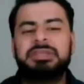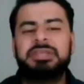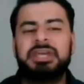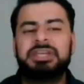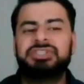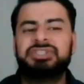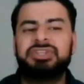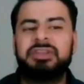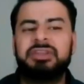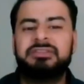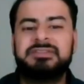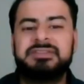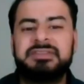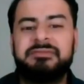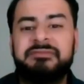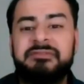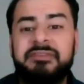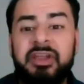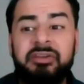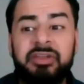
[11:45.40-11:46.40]
touched on
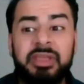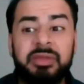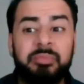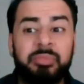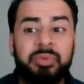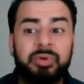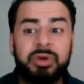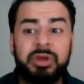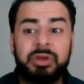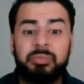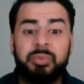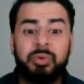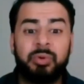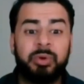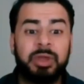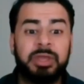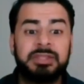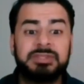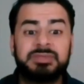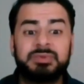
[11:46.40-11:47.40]
some very important
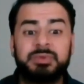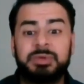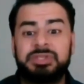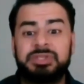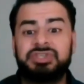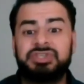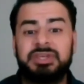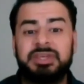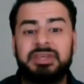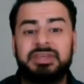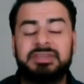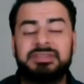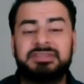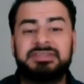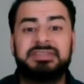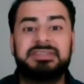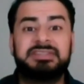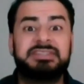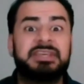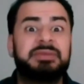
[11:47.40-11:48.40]
points, which is
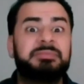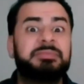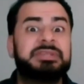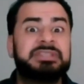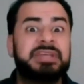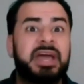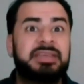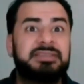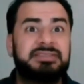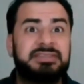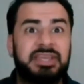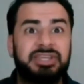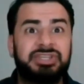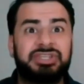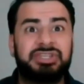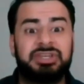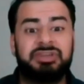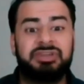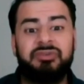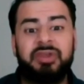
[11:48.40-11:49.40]
the
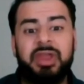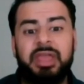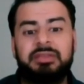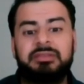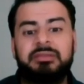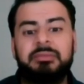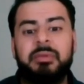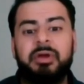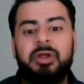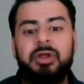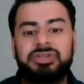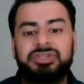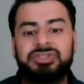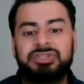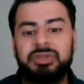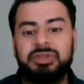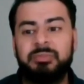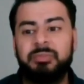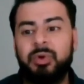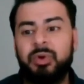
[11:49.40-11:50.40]
stigmatization, right? The
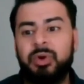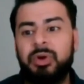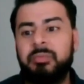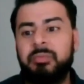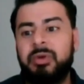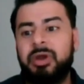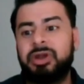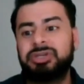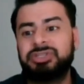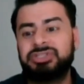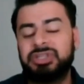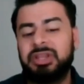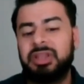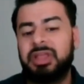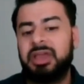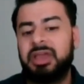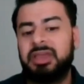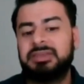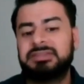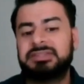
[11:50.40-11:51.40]
margin, the more
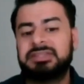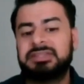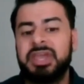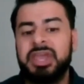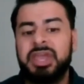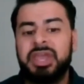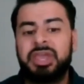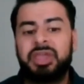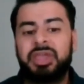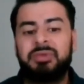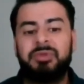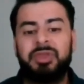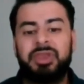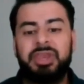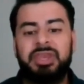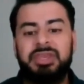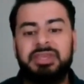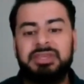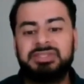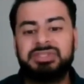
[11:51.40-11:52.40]
marginalized
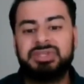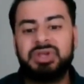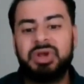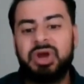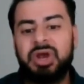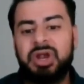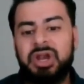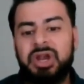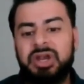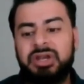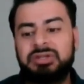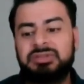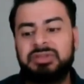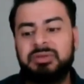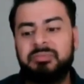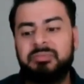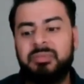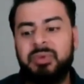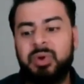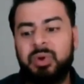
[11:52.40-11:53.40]
communities are,
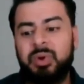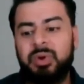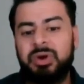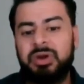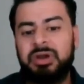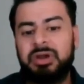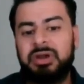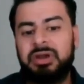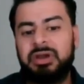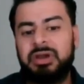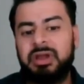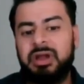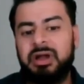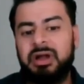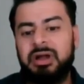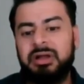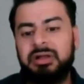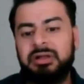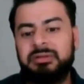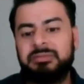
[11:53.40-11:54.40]
the more,
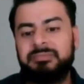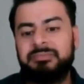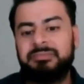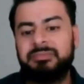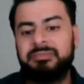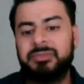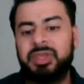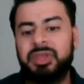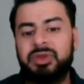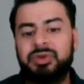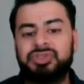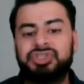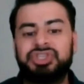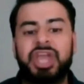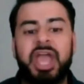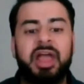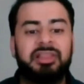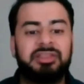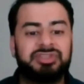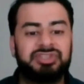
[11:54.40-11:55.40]
um, you know,
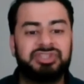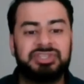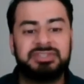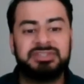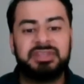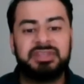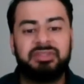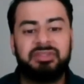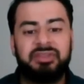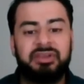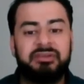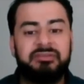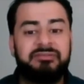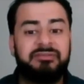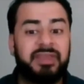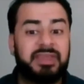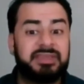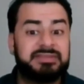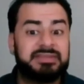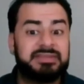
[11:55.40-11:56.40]
challenges that they're
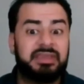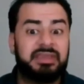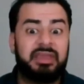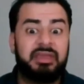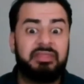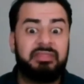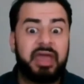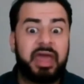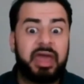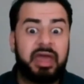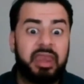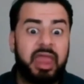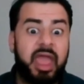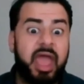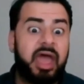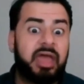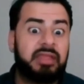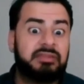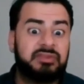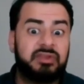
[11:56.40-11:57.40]
facing. And that
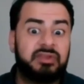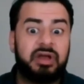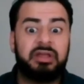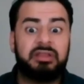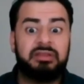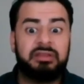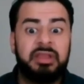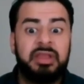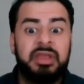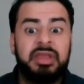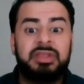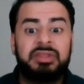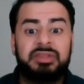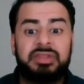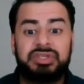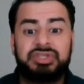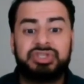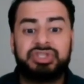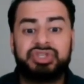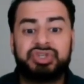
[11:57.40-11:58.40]
adds on
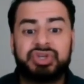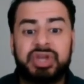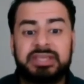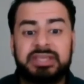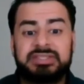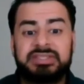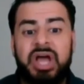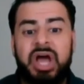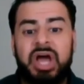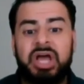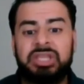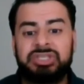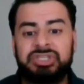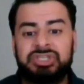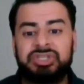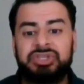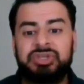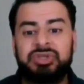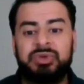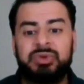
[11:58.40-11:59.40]
the stress
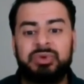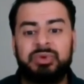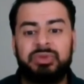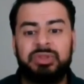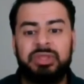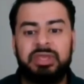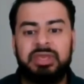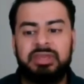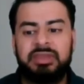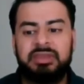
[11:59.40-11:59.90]
onto the